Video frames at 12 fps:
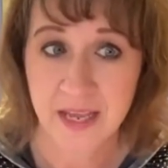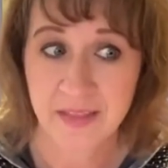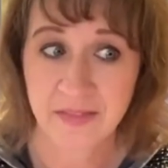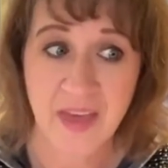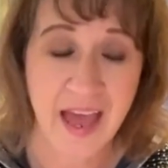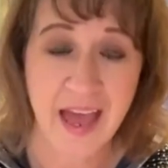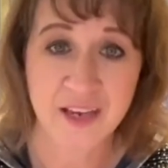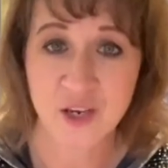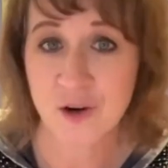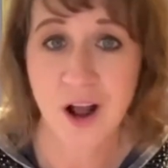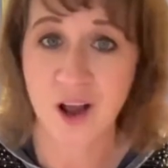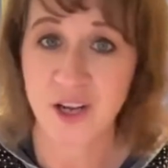that
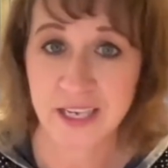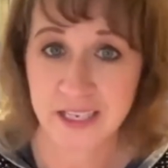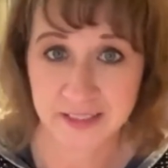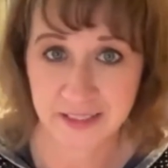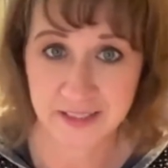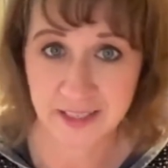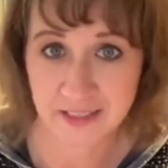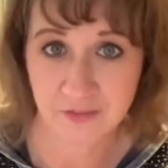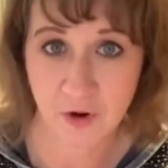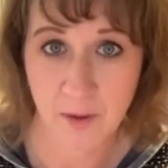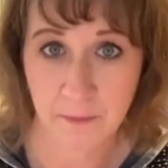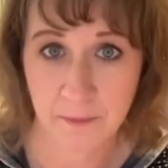you're not going to get success
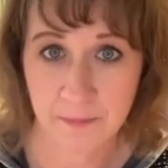from,